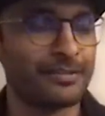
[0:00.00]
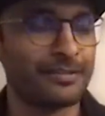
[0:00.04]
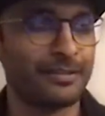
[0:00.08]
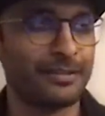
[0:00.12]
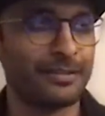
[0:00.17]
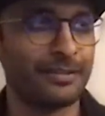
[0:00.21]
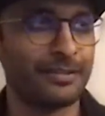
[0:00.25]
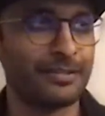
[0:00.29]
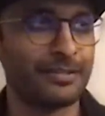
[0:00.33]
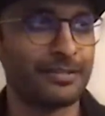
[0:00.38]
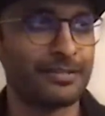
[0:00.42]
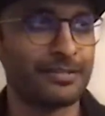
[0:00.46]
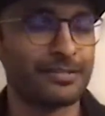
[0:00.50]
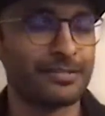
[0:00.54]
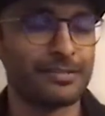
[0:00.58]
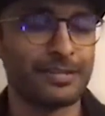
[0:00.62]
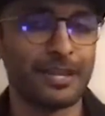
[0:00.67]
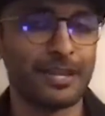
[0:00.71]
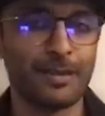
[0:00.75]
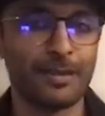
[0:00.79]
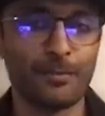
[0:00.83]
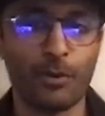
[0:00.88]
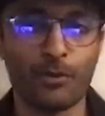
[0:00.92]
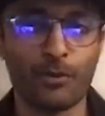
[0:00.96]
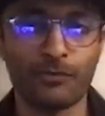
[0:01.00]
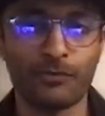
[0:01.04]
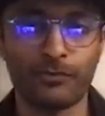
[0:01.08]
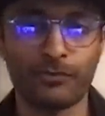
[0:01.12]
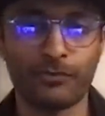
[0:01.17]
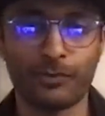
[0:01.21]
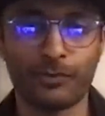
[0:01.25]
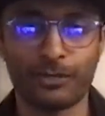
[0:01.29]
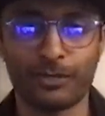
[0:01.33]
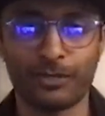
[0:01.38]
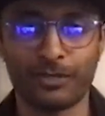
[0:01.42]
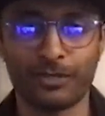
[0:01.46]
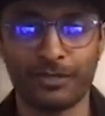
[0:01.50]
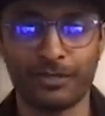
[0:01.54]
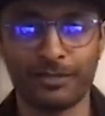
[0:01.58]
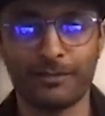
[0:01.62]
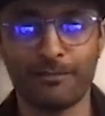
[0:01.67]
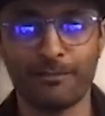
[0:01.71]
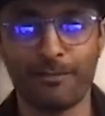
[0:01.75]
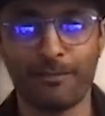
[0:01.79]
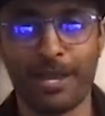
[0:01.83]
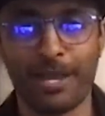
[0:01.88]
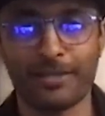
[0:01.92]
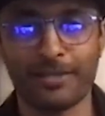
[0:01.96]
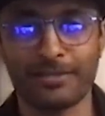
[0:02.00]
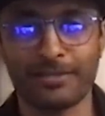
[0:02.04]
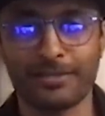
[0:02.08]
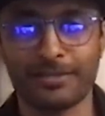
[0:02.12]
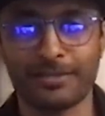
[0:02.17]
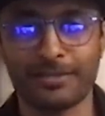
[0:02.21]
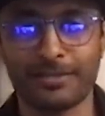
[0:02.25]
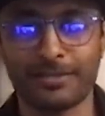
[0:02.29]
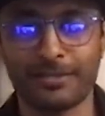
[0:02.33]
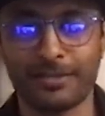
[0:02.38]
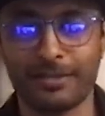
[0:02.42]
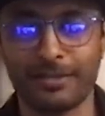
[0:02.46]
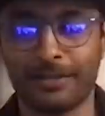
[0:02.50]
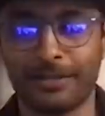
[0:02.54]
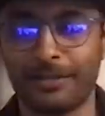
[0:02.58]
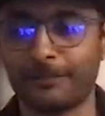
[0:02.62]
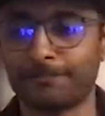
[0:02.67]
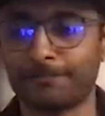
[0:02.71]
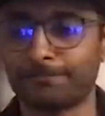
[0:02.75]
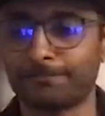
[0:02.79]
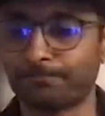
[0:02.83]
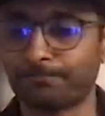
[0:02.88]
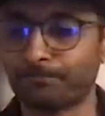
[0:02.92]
uh, is CMO for a uh, men's uh,